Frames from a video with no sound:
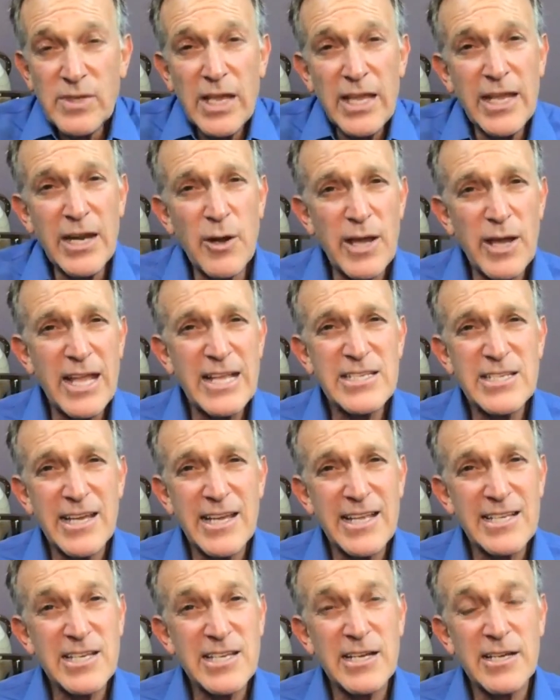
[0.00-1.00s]
you know it's a
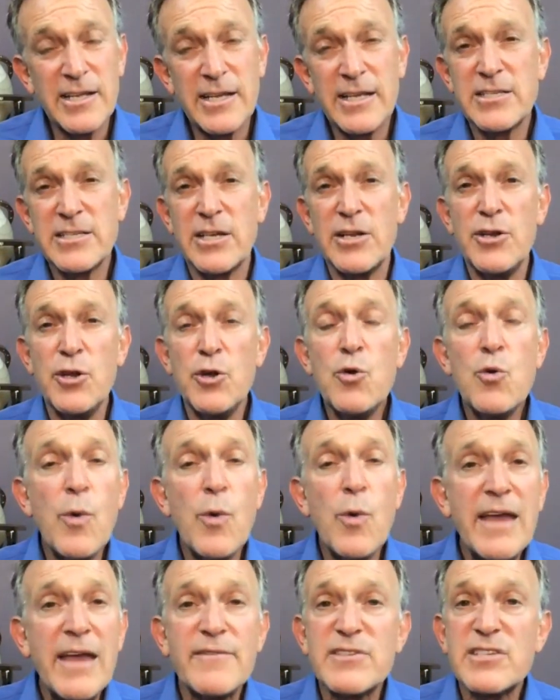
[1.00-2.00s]
it's a it's a new
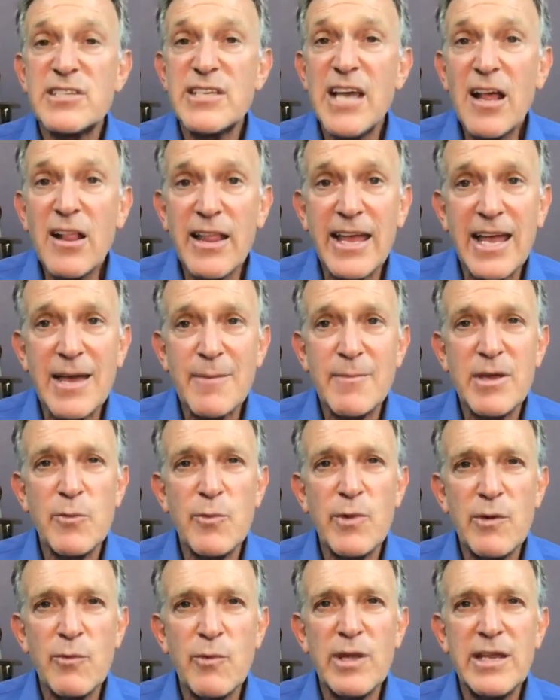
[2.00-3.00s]
way of selling. I mean
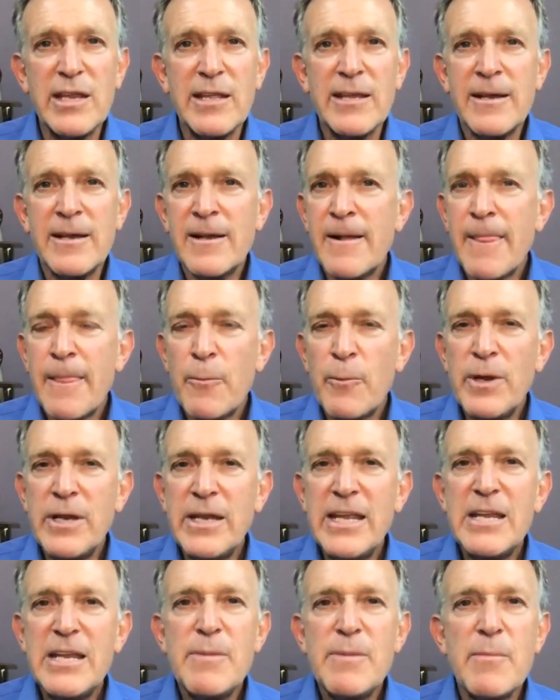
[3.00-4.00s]
we we we
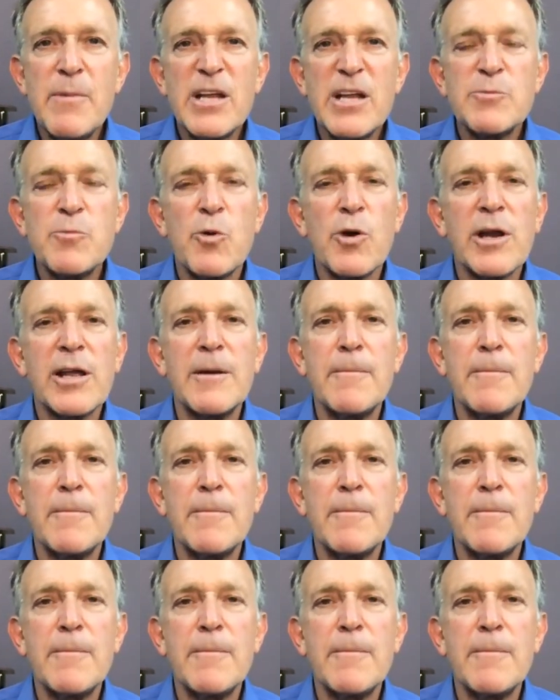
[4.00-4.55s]
need to be much more